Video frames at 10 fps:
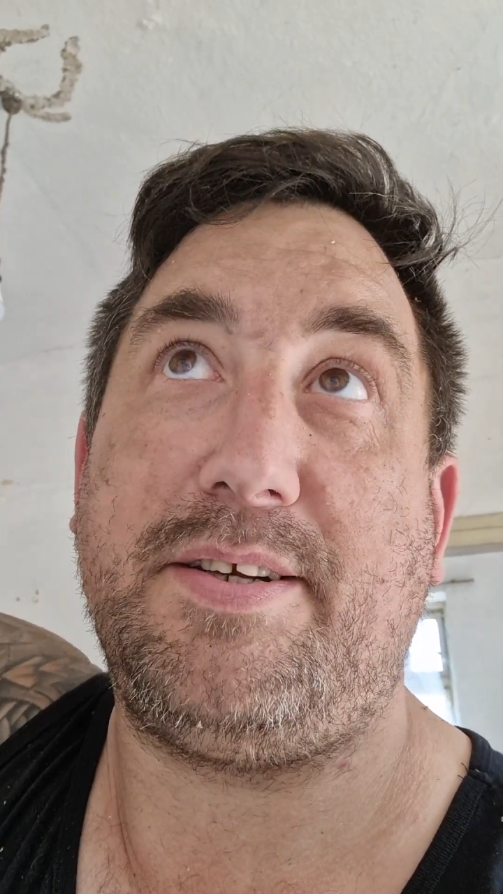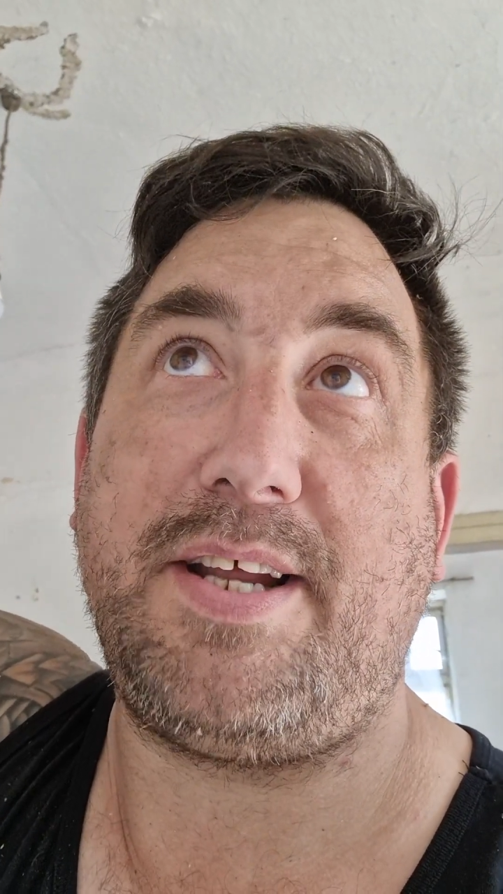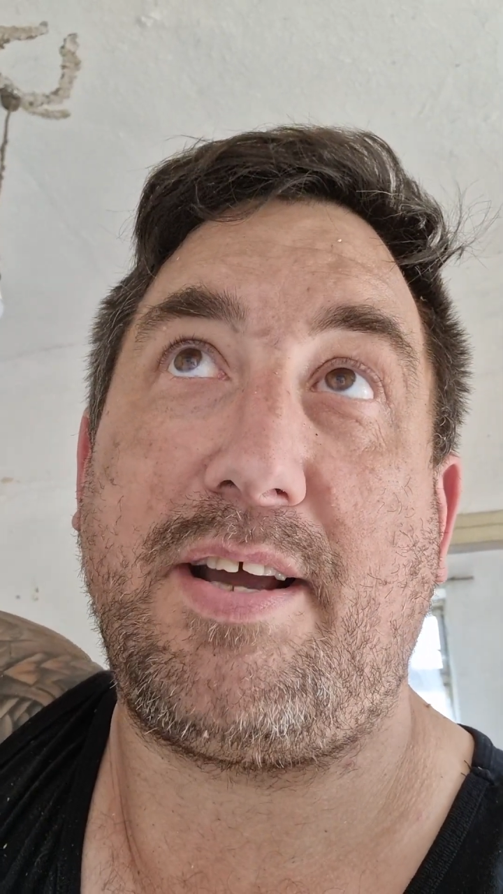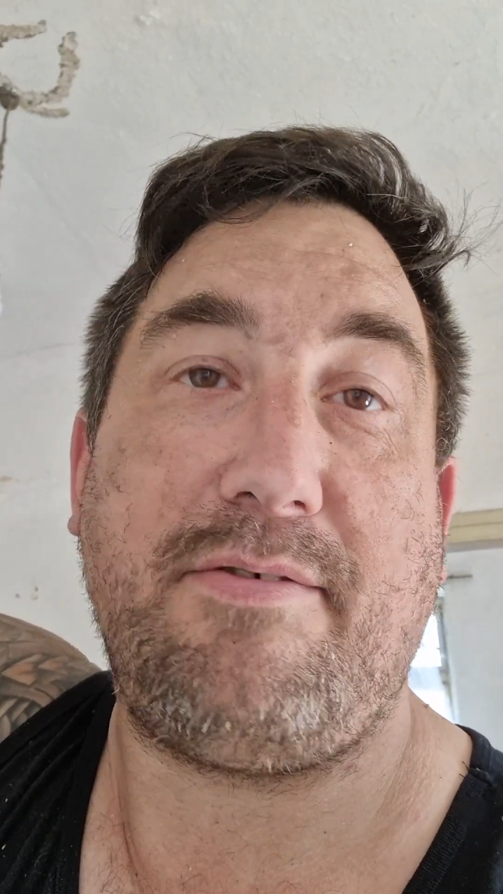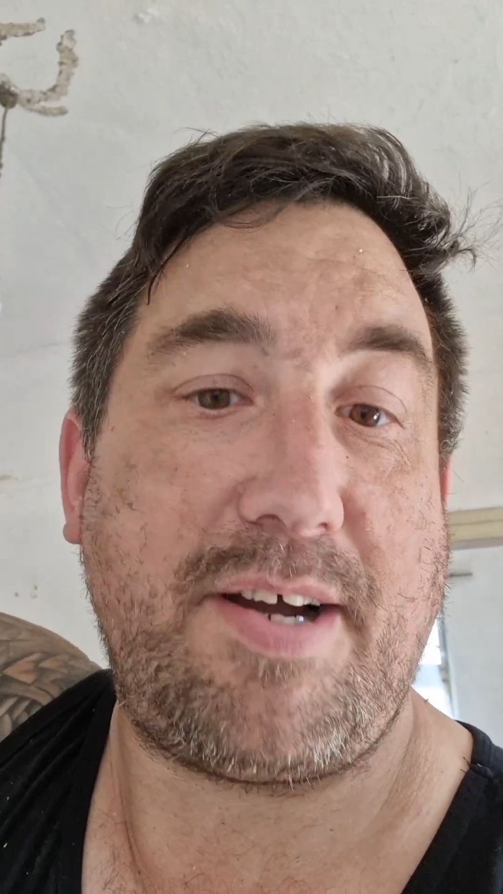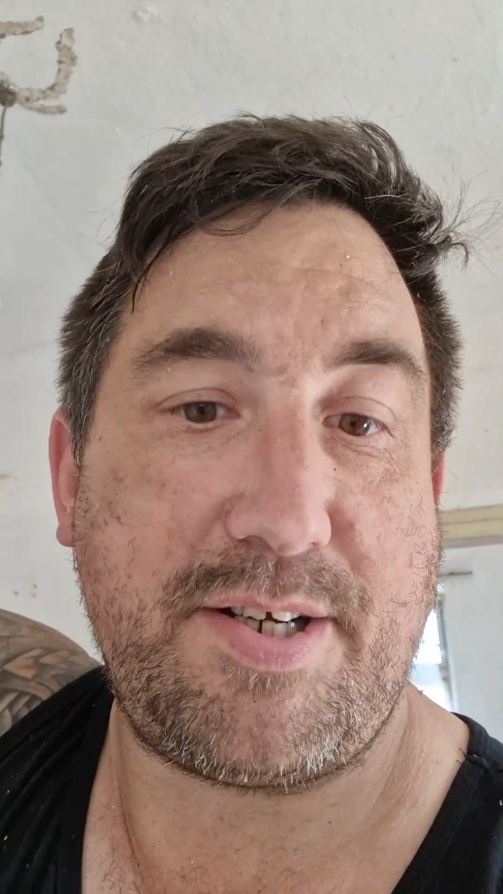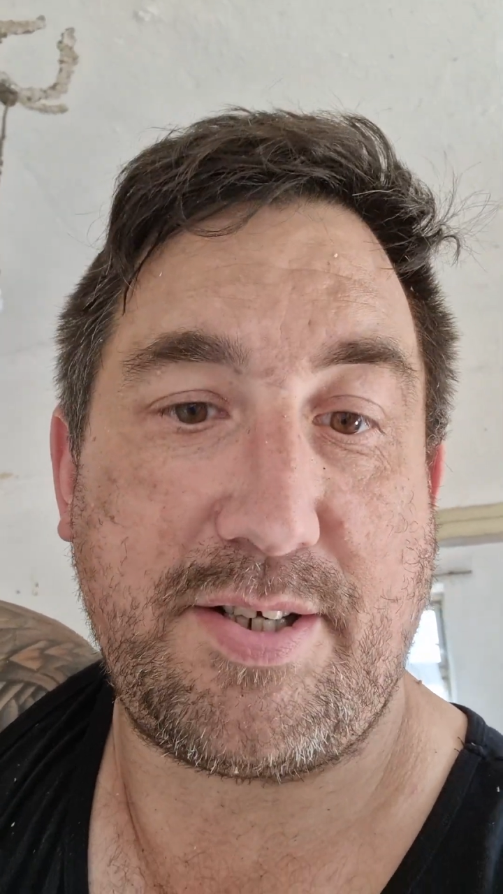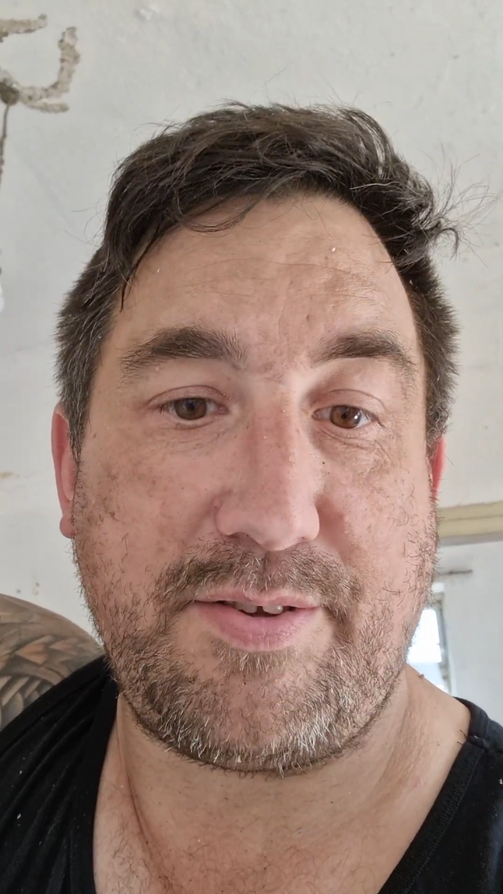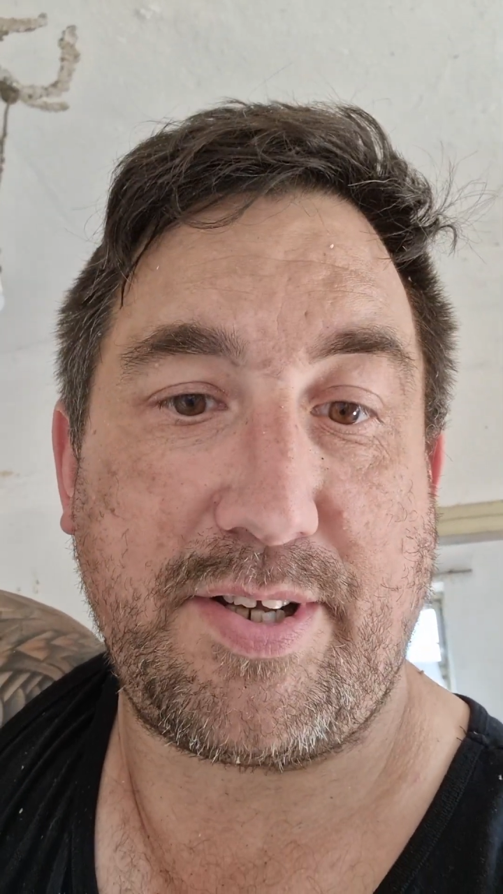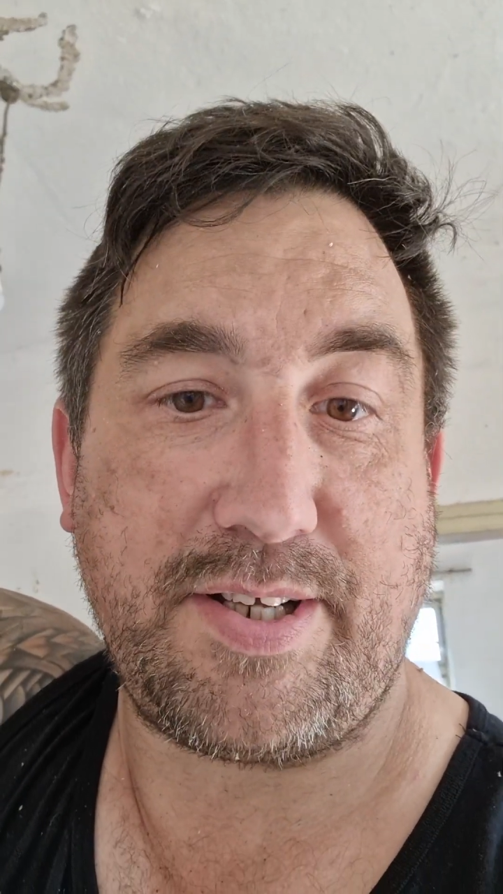
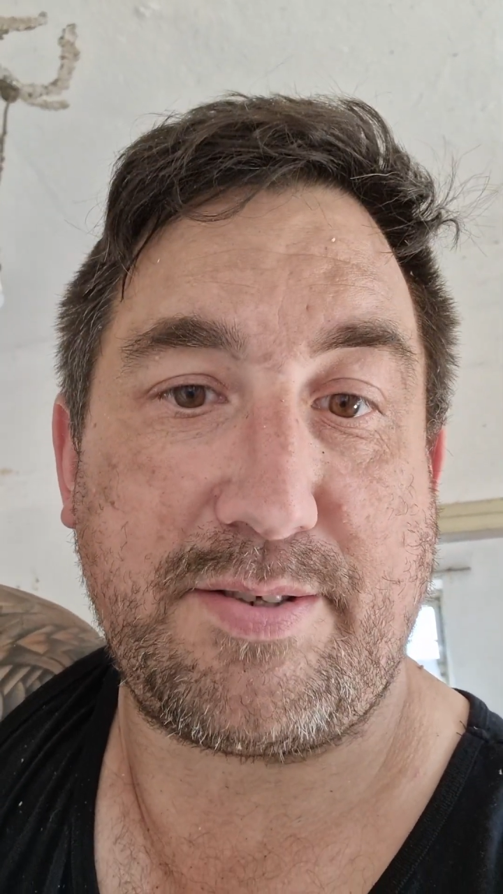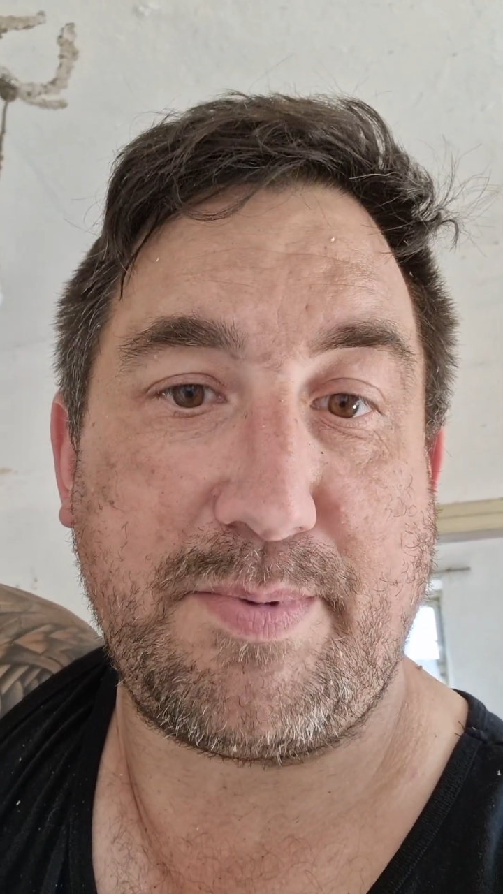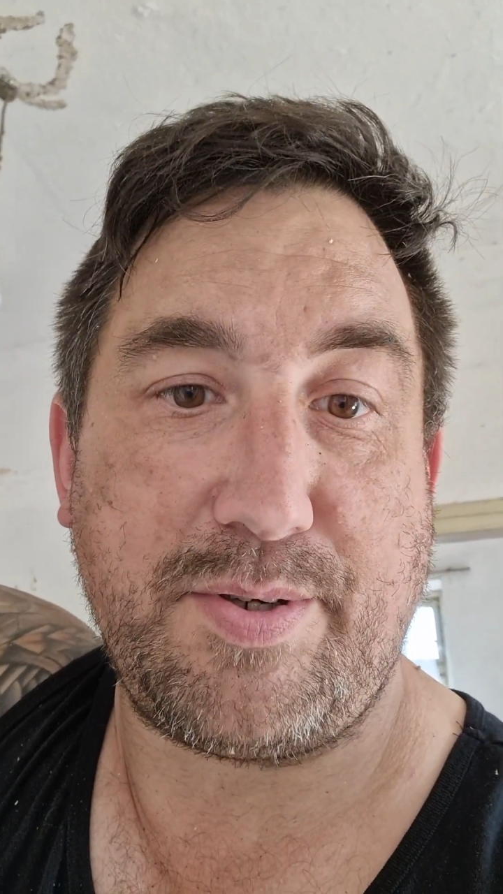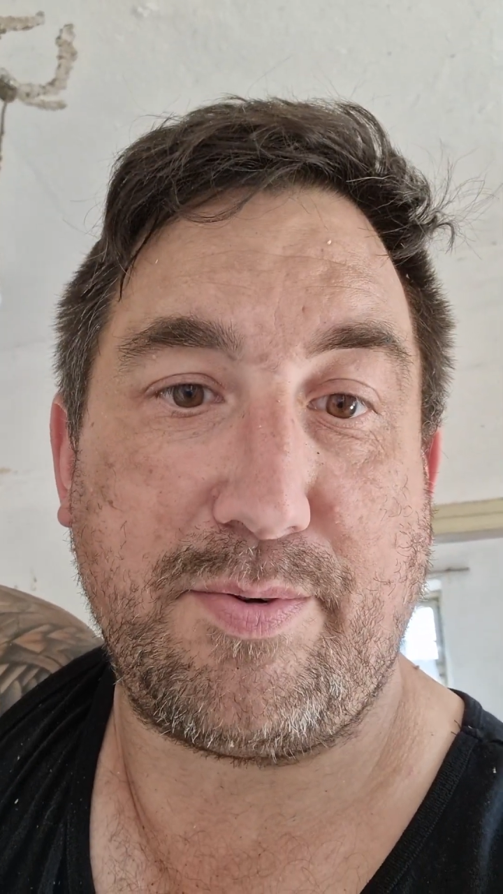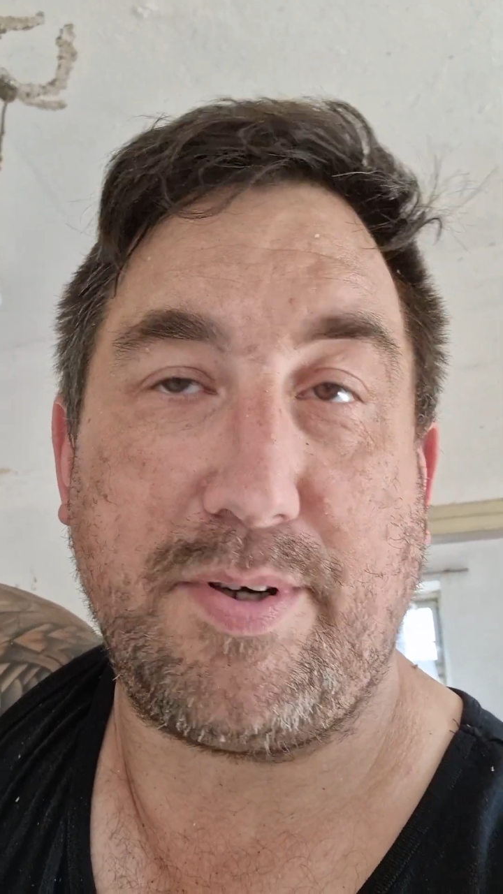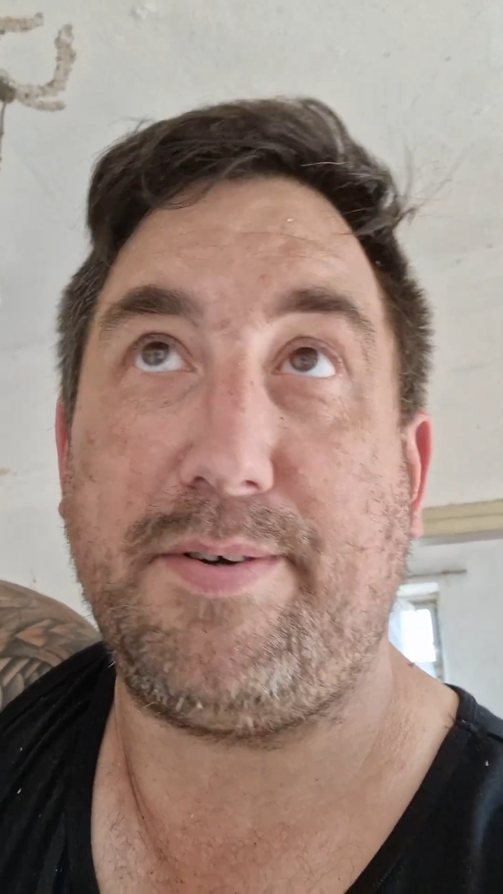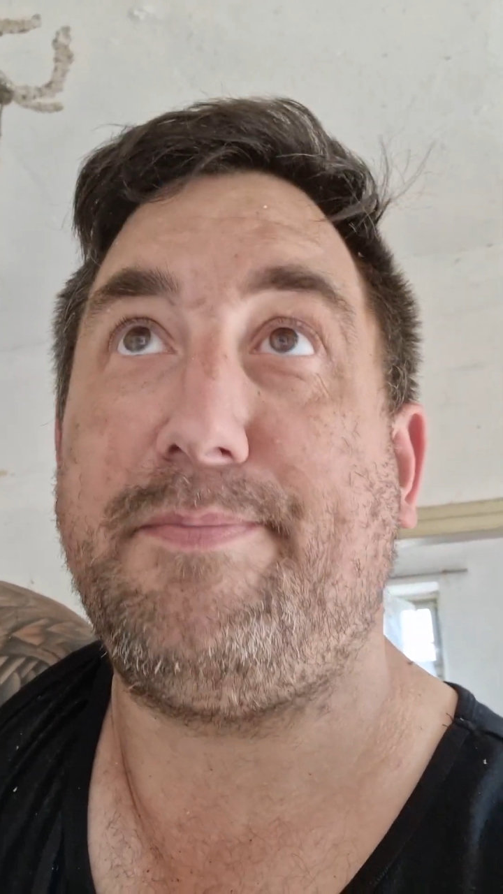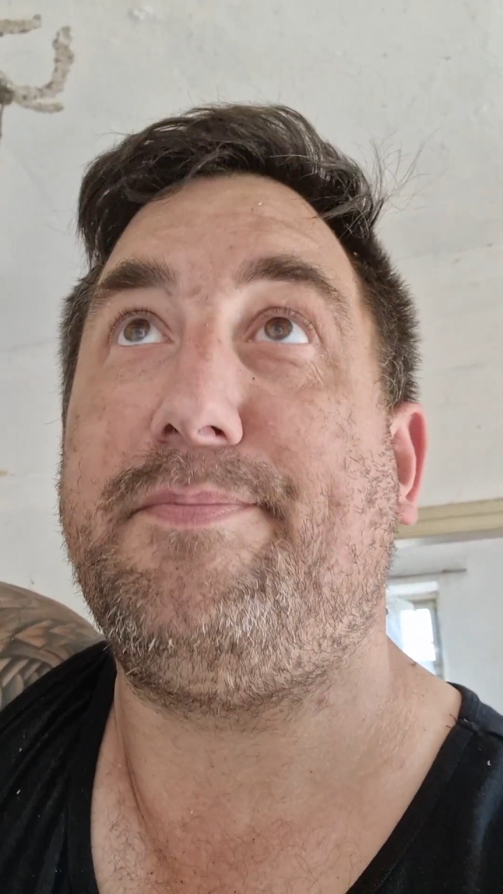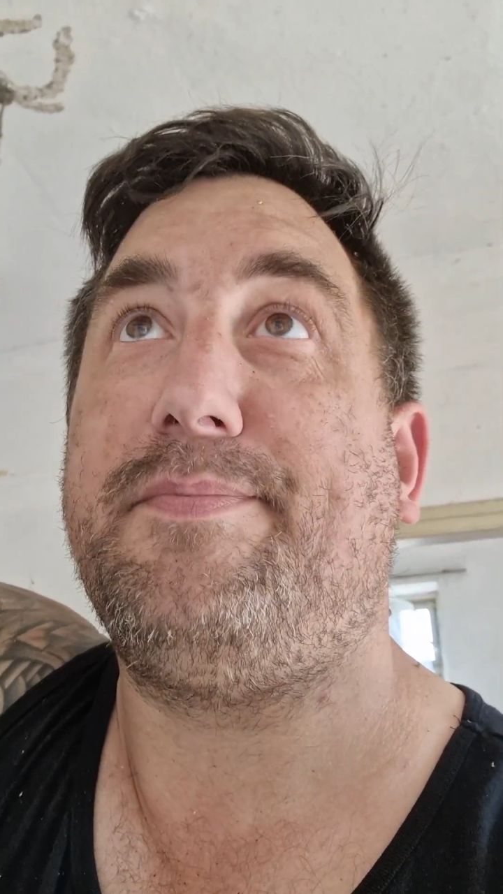decoration, I think, to my daughter.